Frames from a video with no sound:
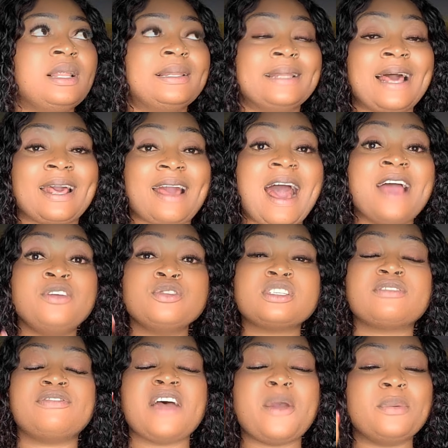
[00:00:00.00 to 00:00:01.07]
Like, I
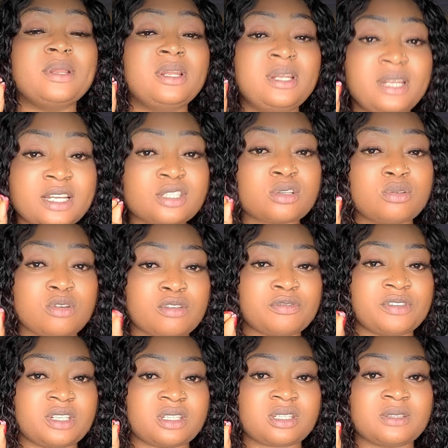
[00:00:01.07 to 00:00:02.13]
used very little
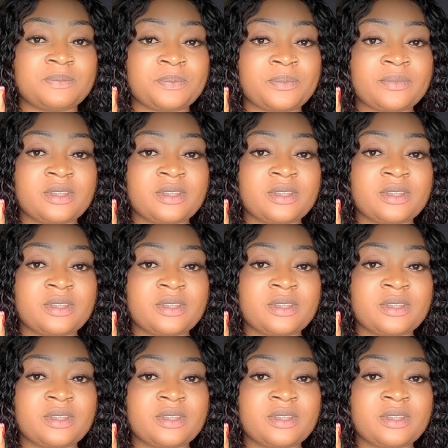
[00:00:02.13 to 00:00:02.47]
of it,